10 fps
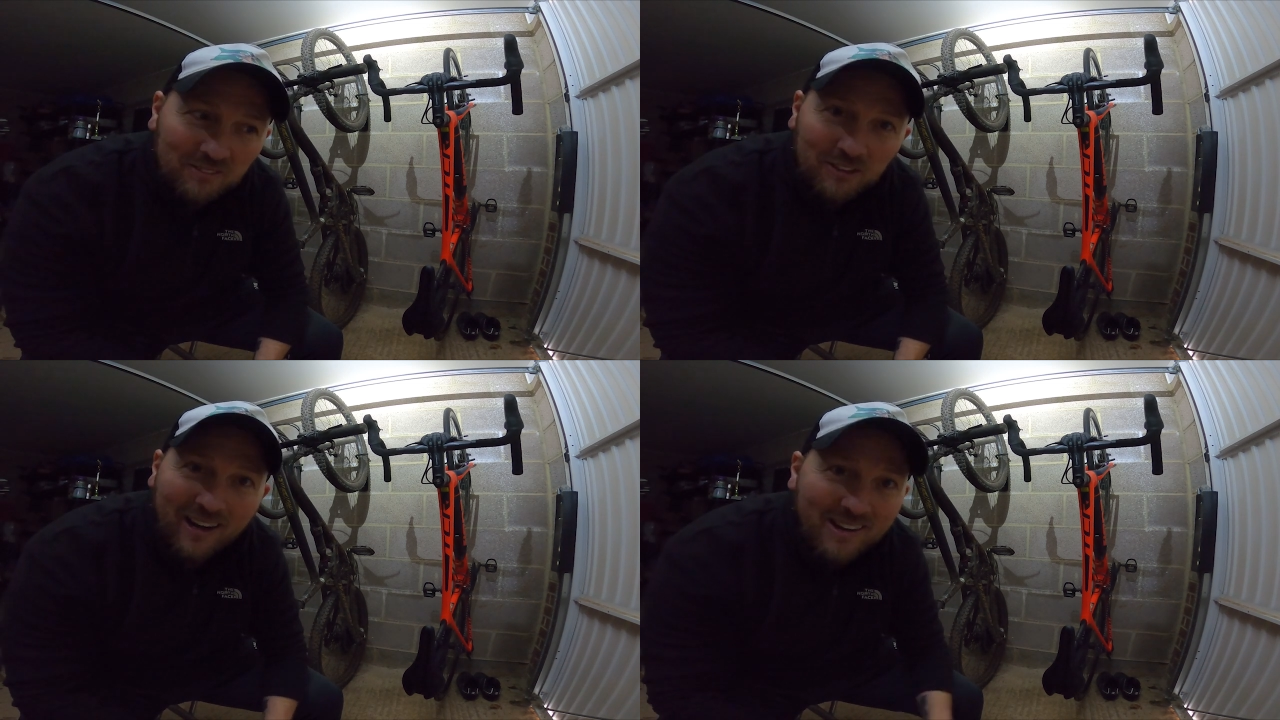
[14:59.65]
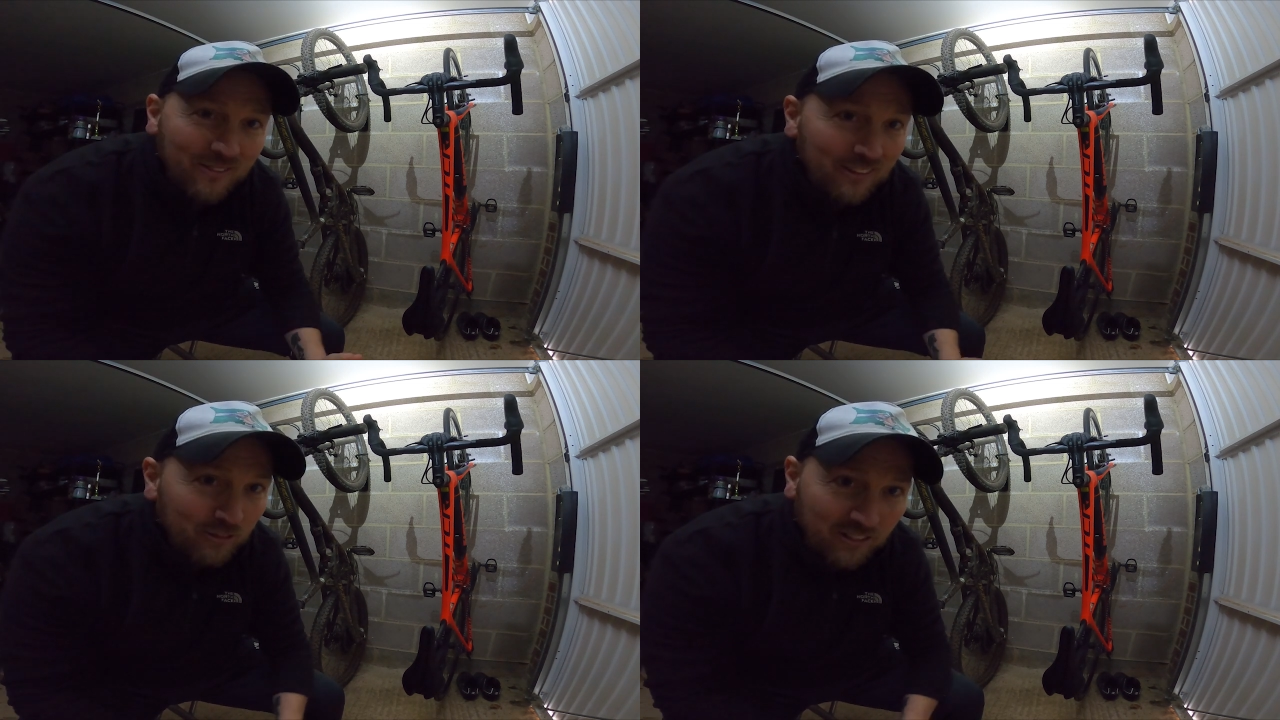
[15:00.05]
do
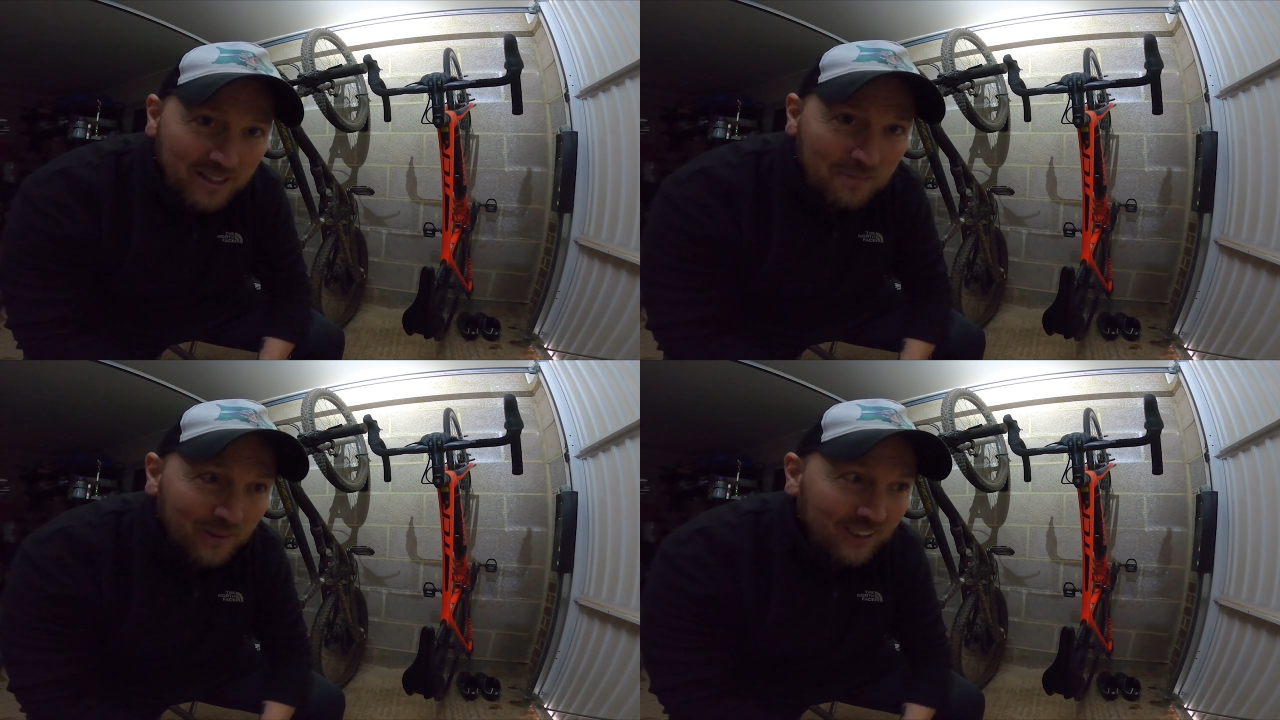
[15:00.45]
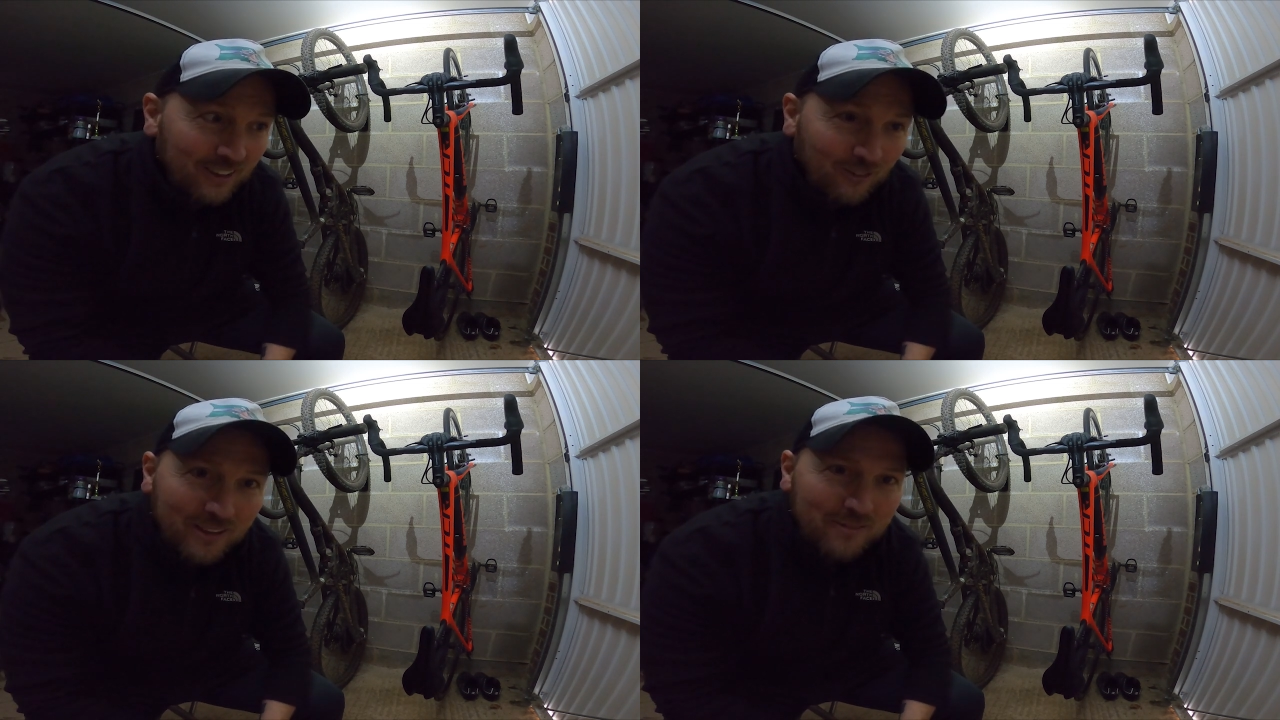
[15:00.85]
anything for anybody,
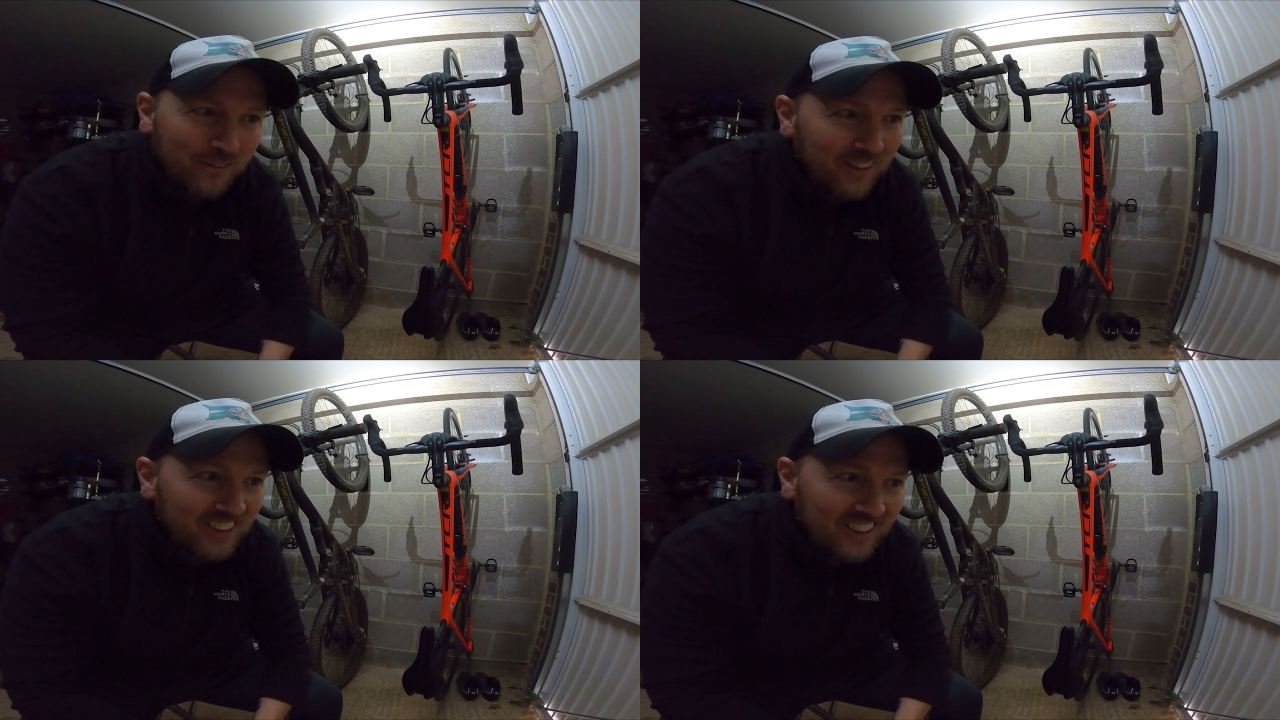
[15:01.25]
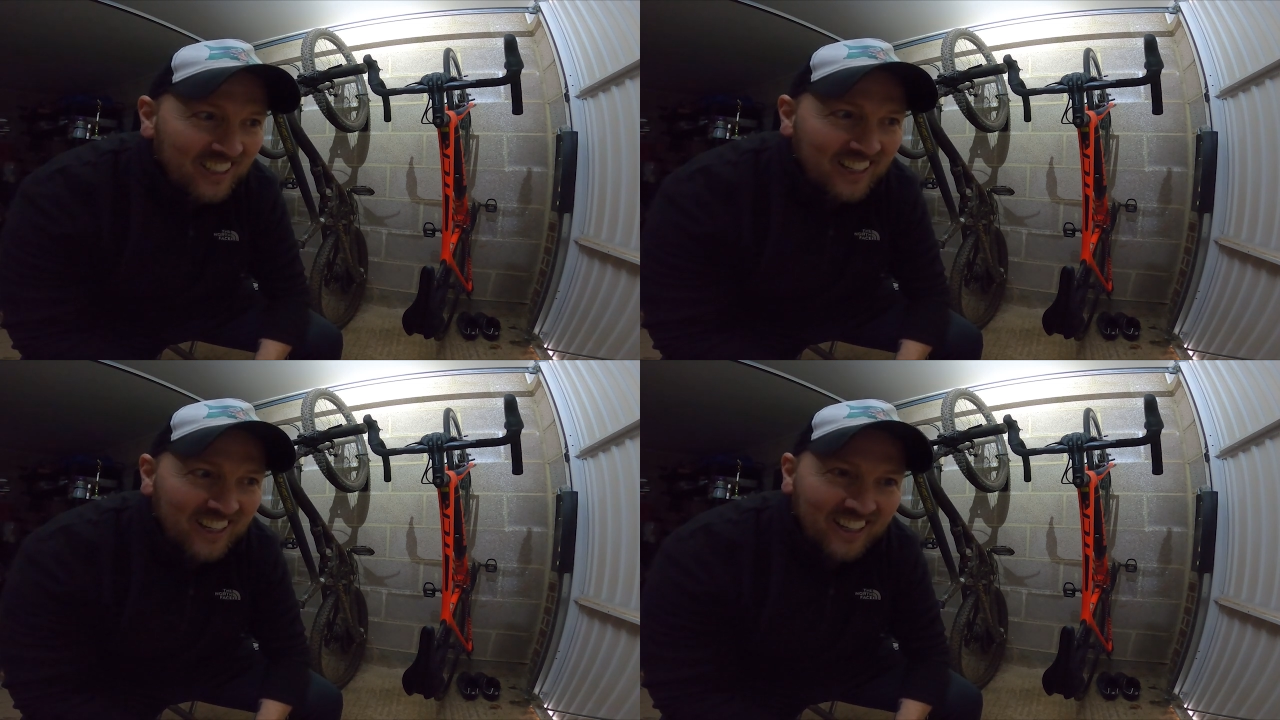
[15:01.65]
great friend.
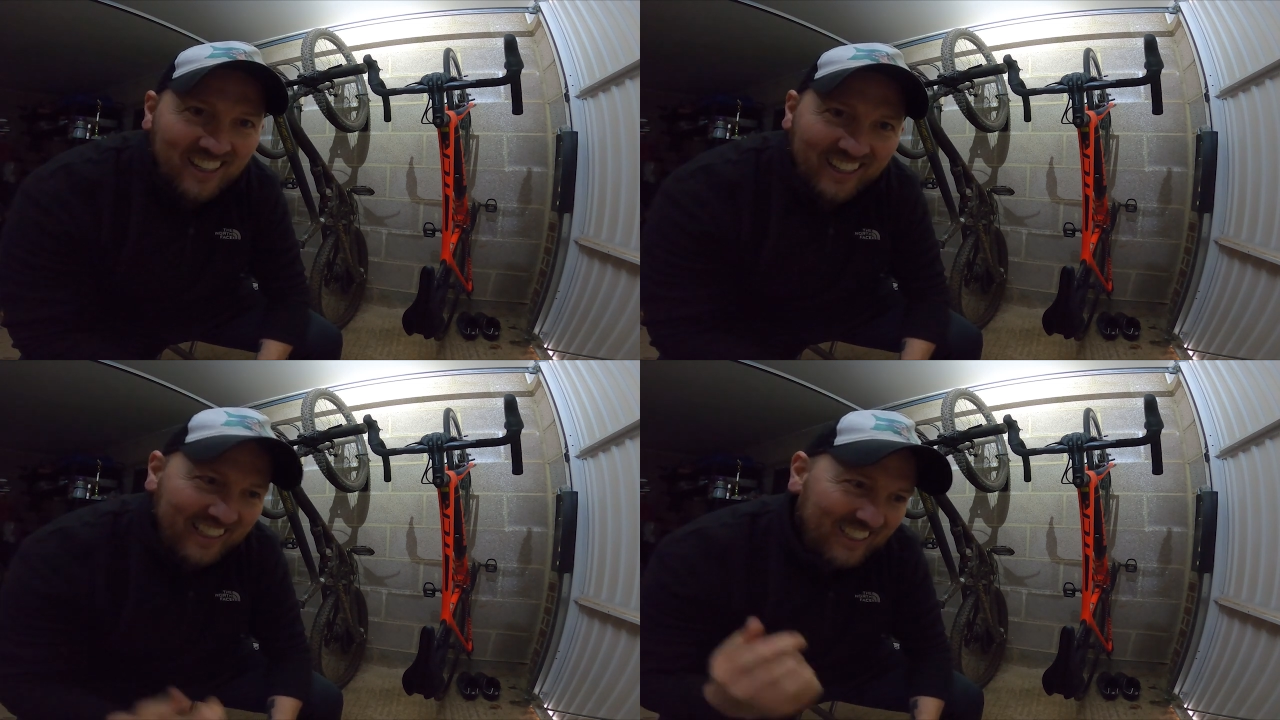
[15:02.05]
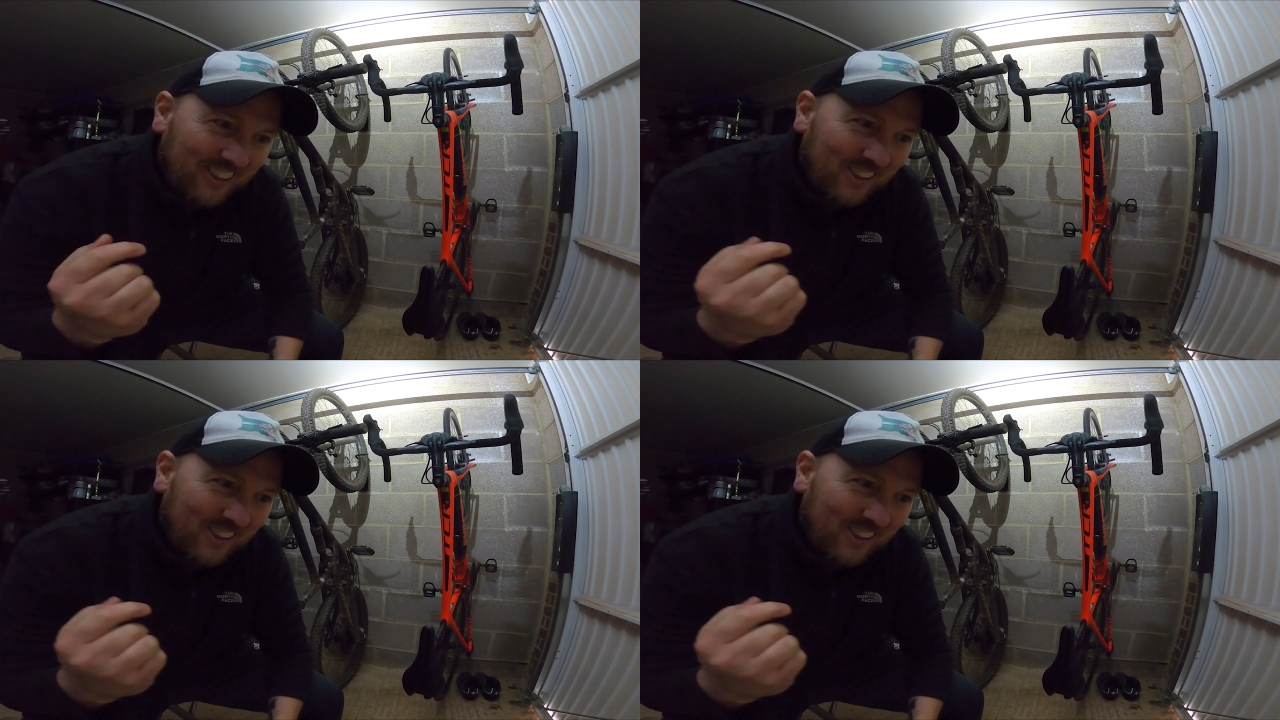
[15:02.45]
he